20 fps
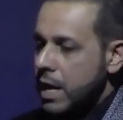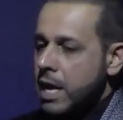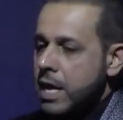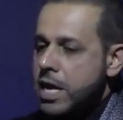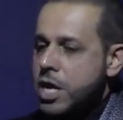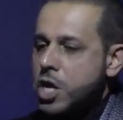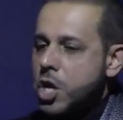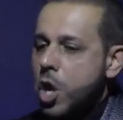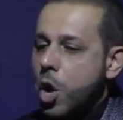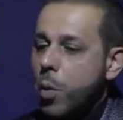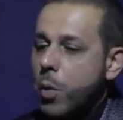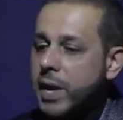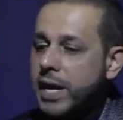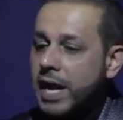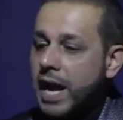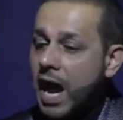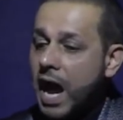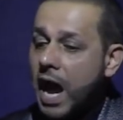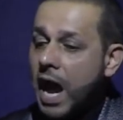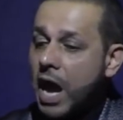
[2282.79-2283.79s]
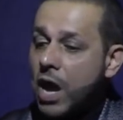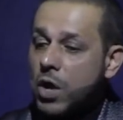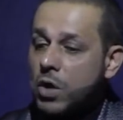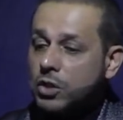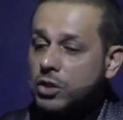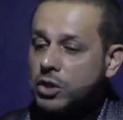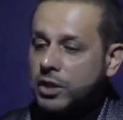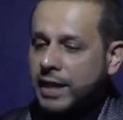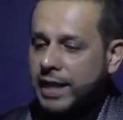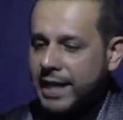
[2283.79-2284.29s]
Knowing how
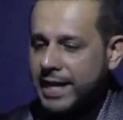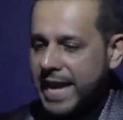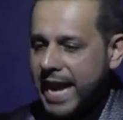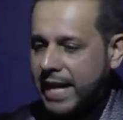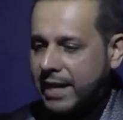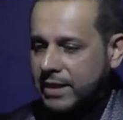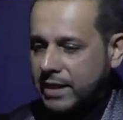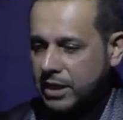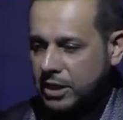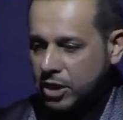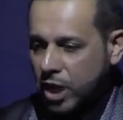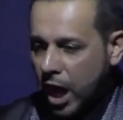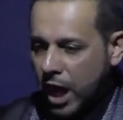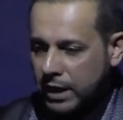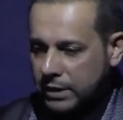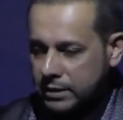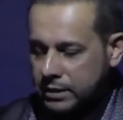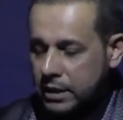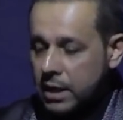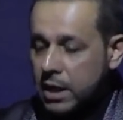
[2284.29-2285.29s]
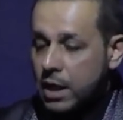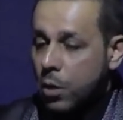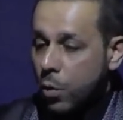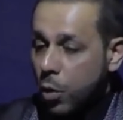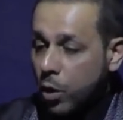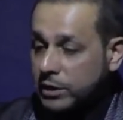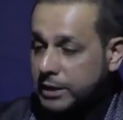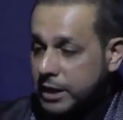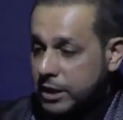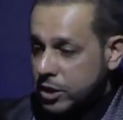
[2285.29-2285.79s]
to connect the dots.
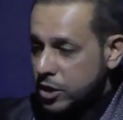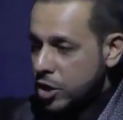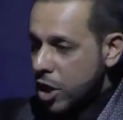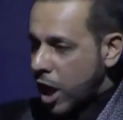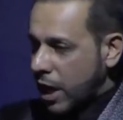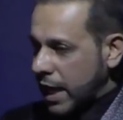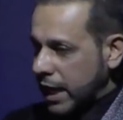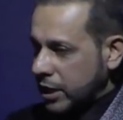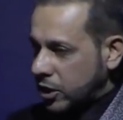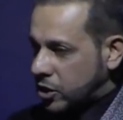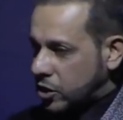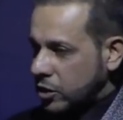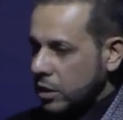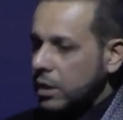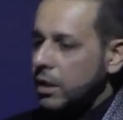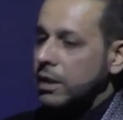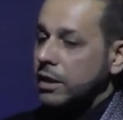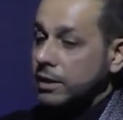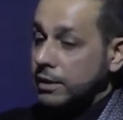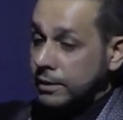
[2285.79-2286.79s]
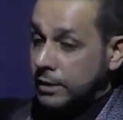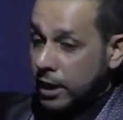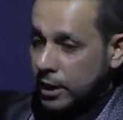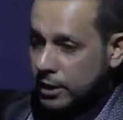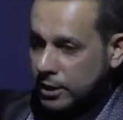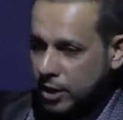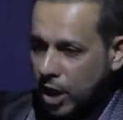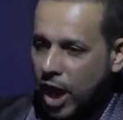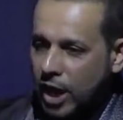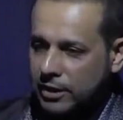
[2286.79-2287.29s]
What is knowledge? The
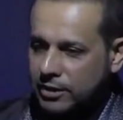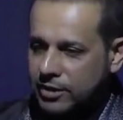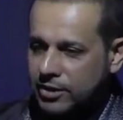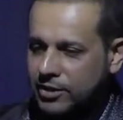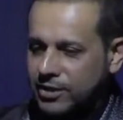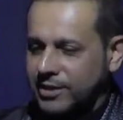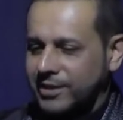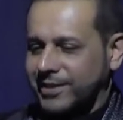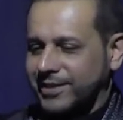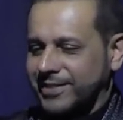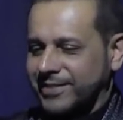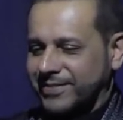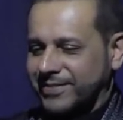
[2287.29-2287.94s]
dots.